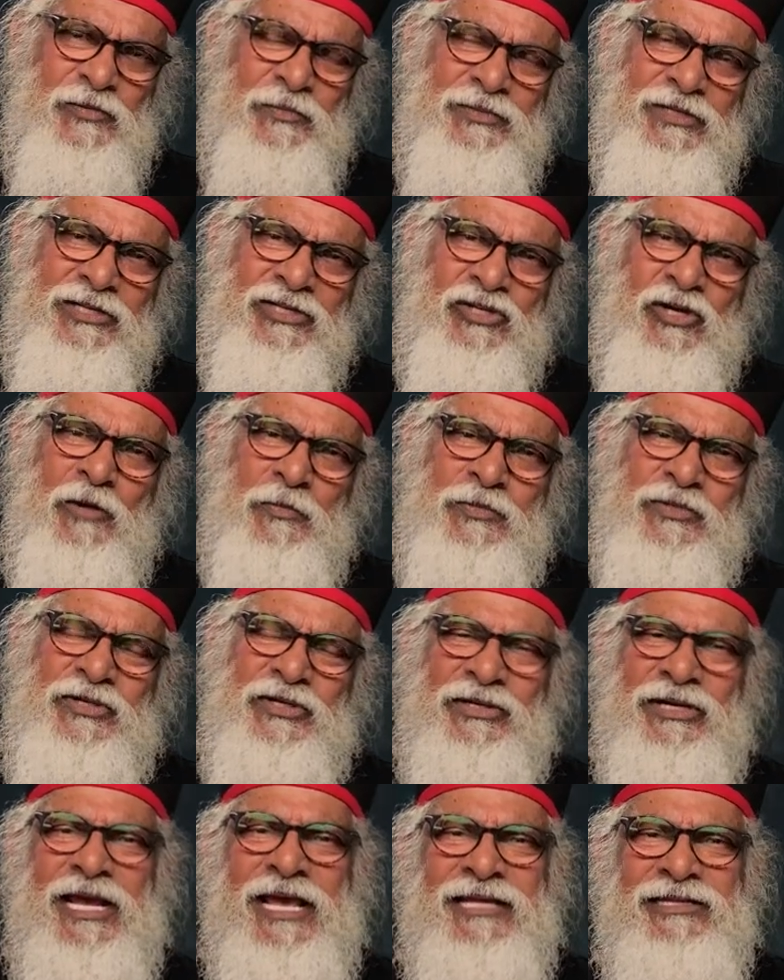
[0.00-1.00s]
from the
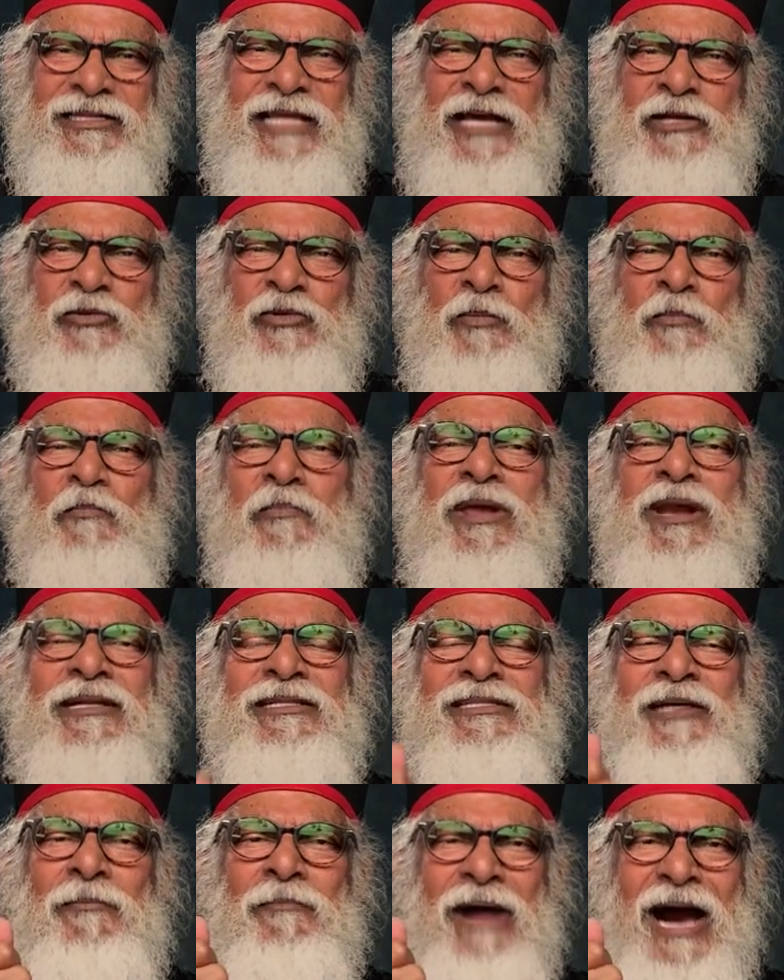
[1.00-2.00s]
scripture that will
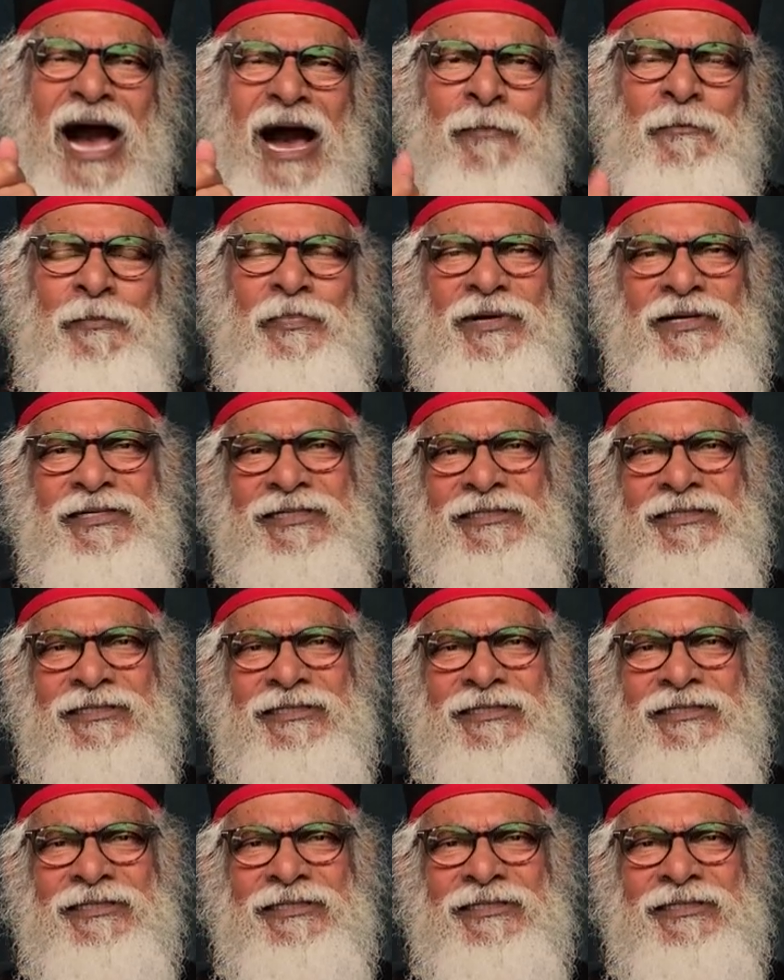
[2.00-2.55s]
build them up.